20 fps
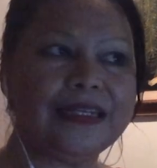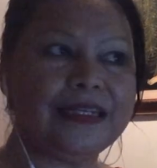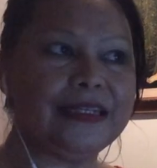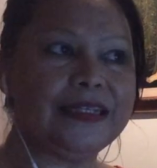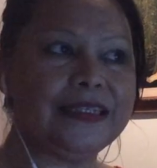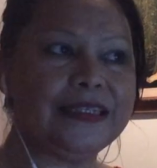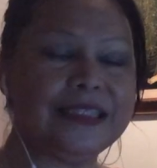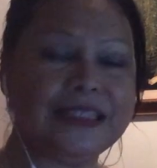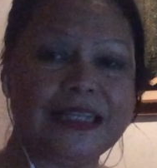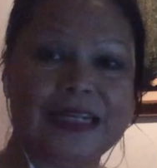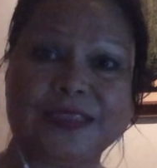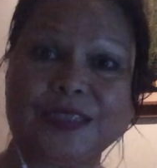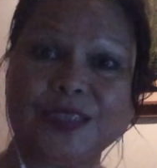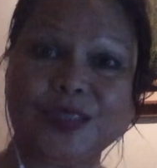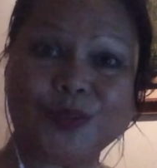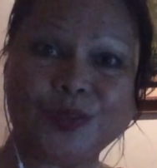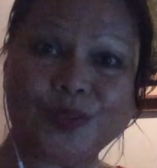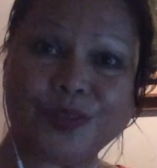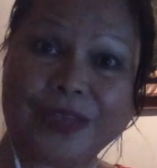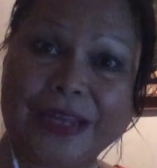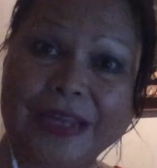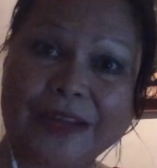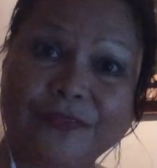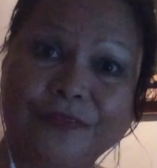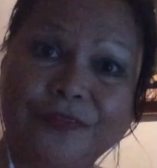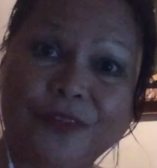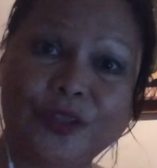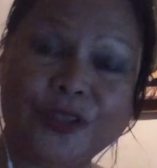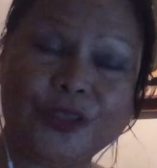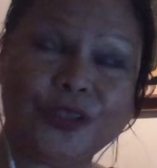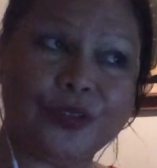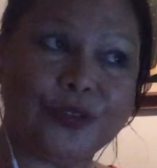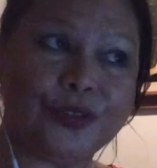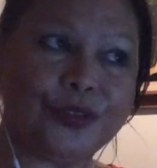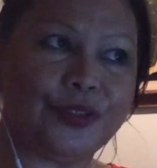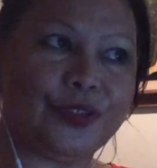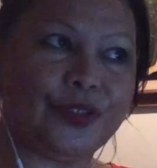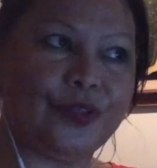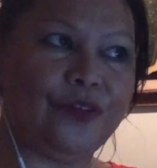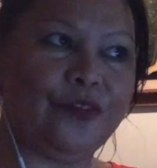uh, started to take
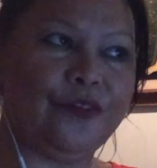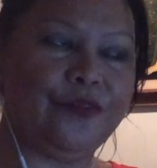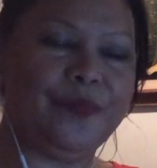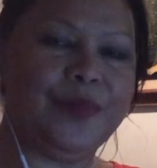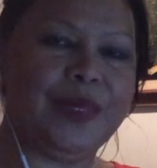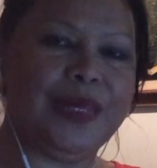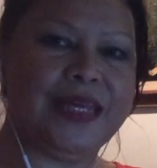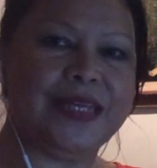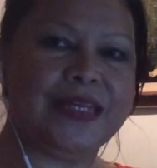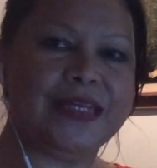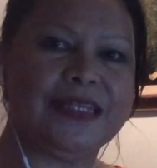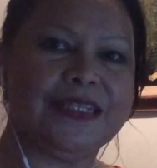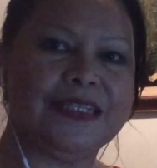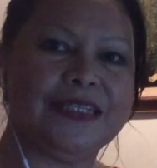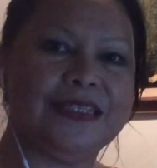photos of me.